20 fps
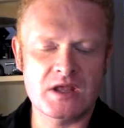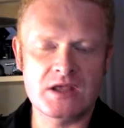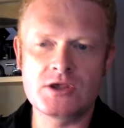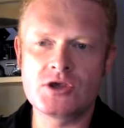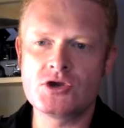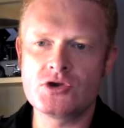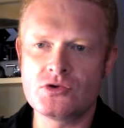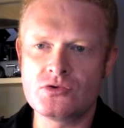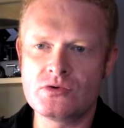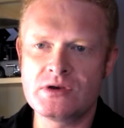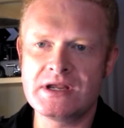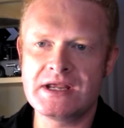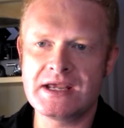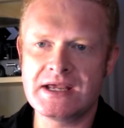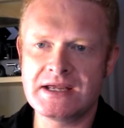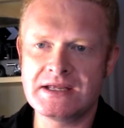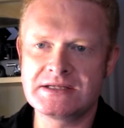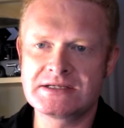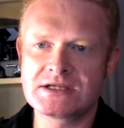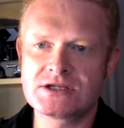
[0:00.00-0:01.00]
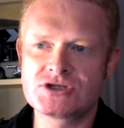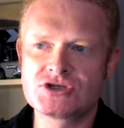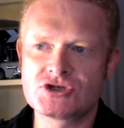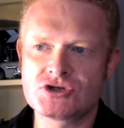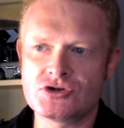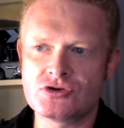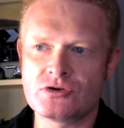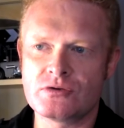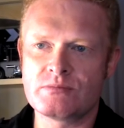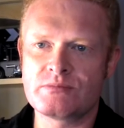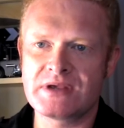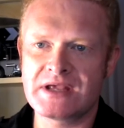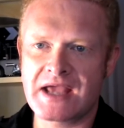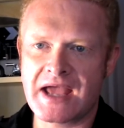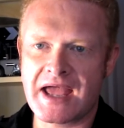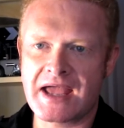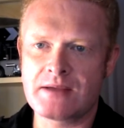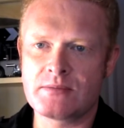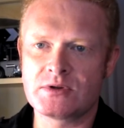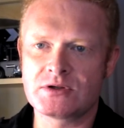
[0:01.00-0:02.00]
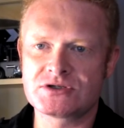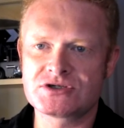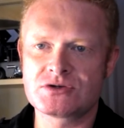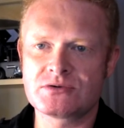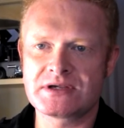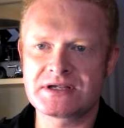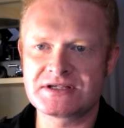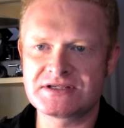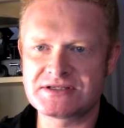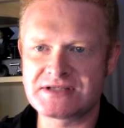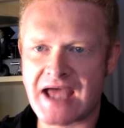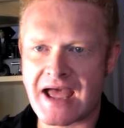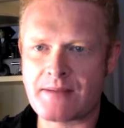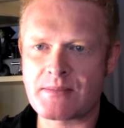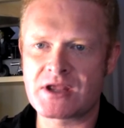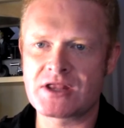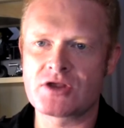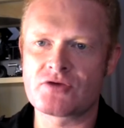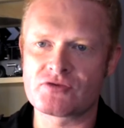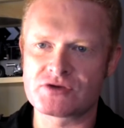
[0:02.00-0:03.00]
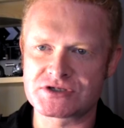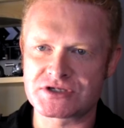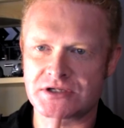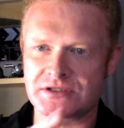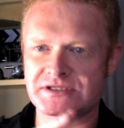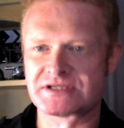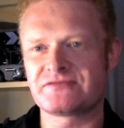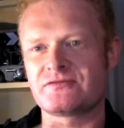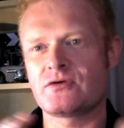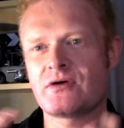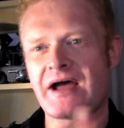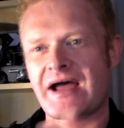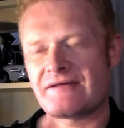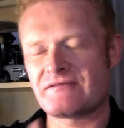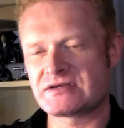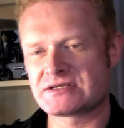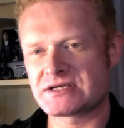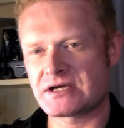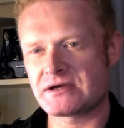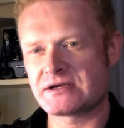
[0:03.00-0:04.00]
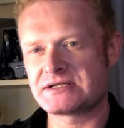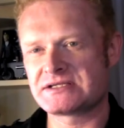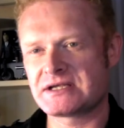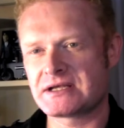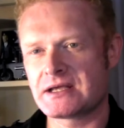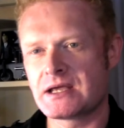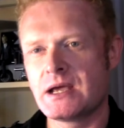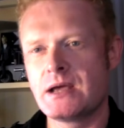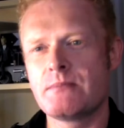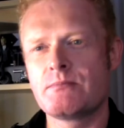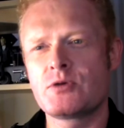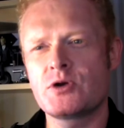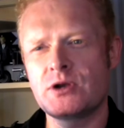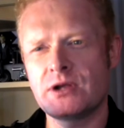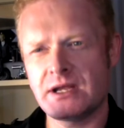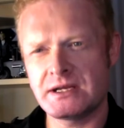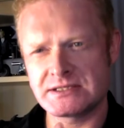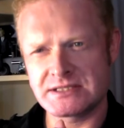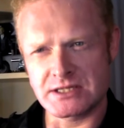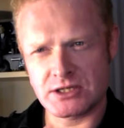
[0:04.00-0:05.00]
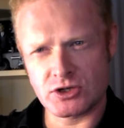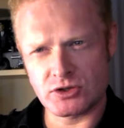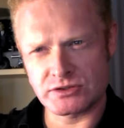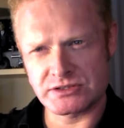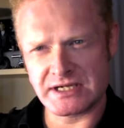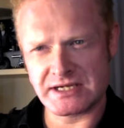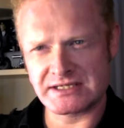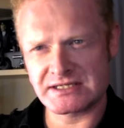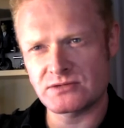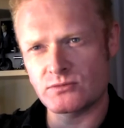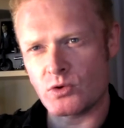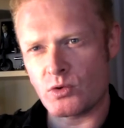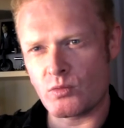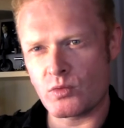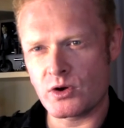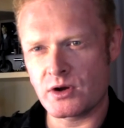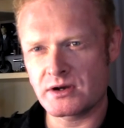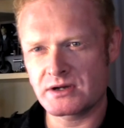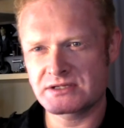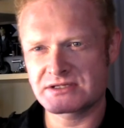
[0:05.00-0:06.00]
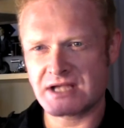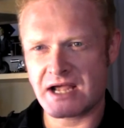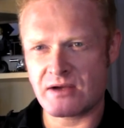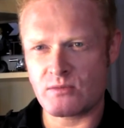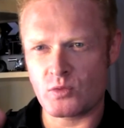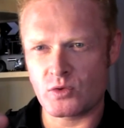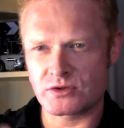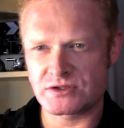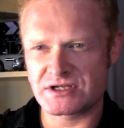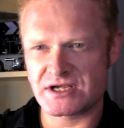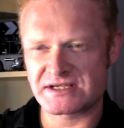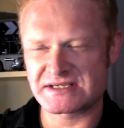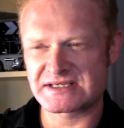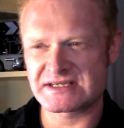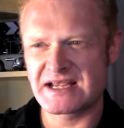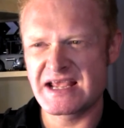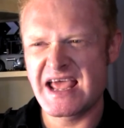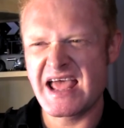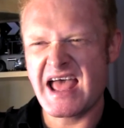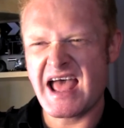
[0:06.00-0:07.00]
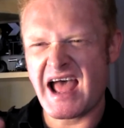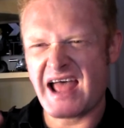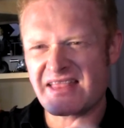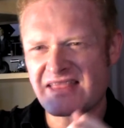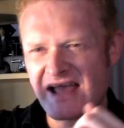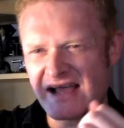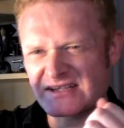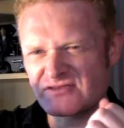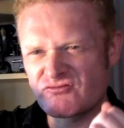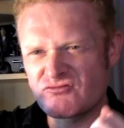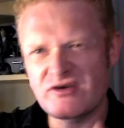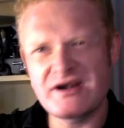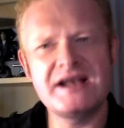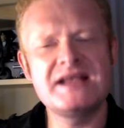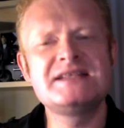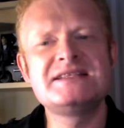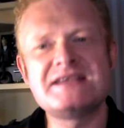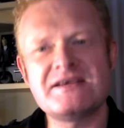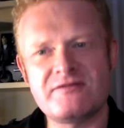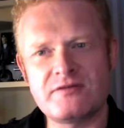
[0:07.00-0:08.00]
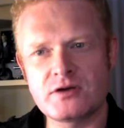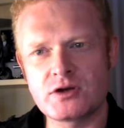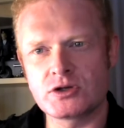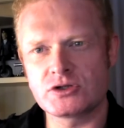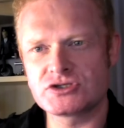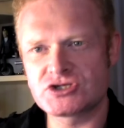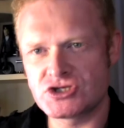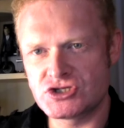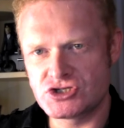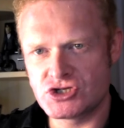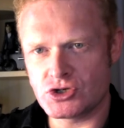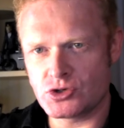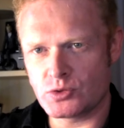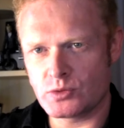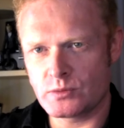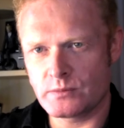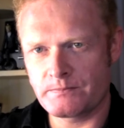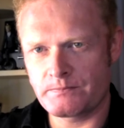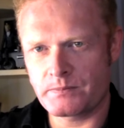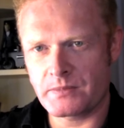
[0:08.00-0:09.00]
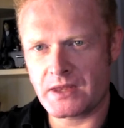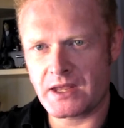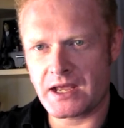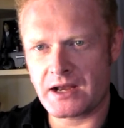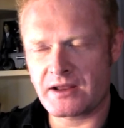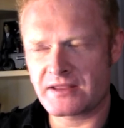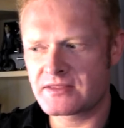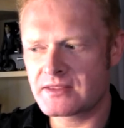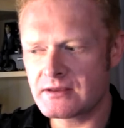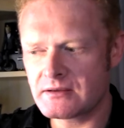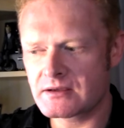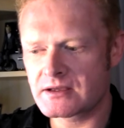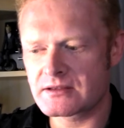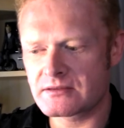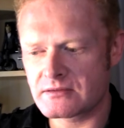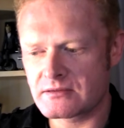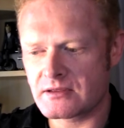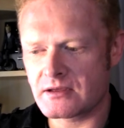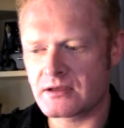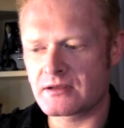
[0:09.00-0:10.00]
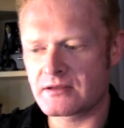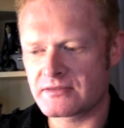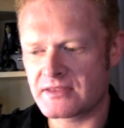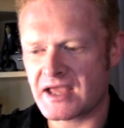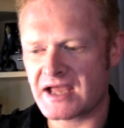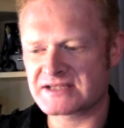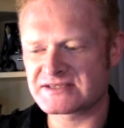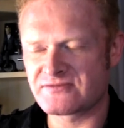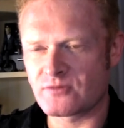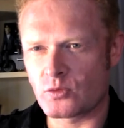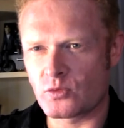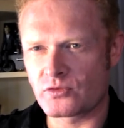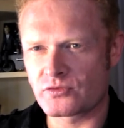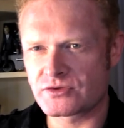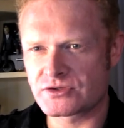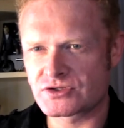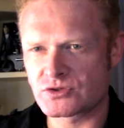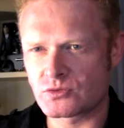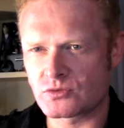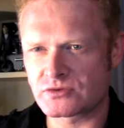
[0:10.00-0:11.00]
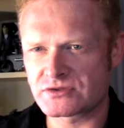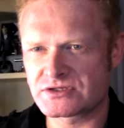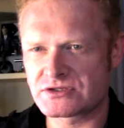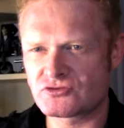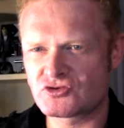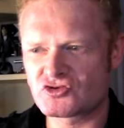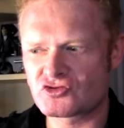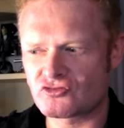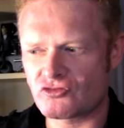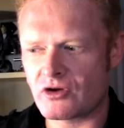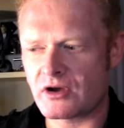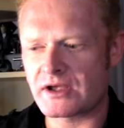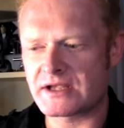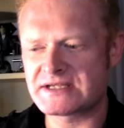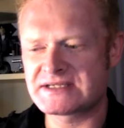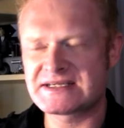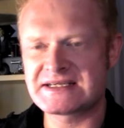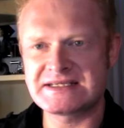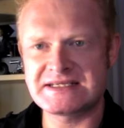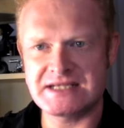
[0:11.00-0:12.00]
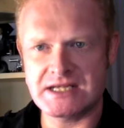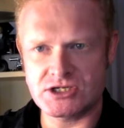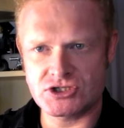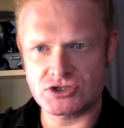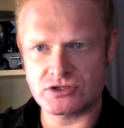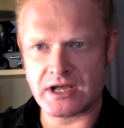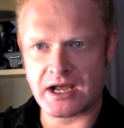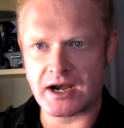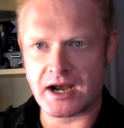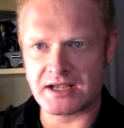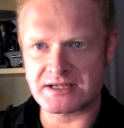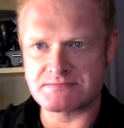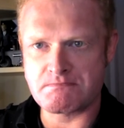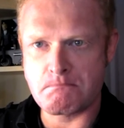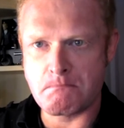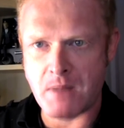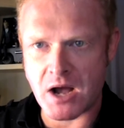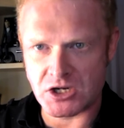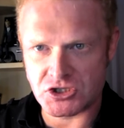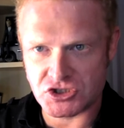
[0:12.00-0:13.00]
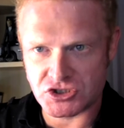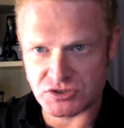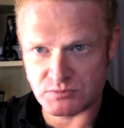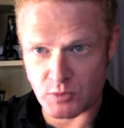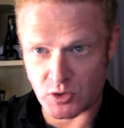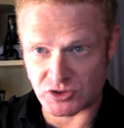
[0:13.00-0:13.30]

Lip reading: You need to be able to examine the results of your advertising, put it into the context of what works and what doesn't, and that's really difficult to do. And I think the Ads for Authors course tries to teach you that as much as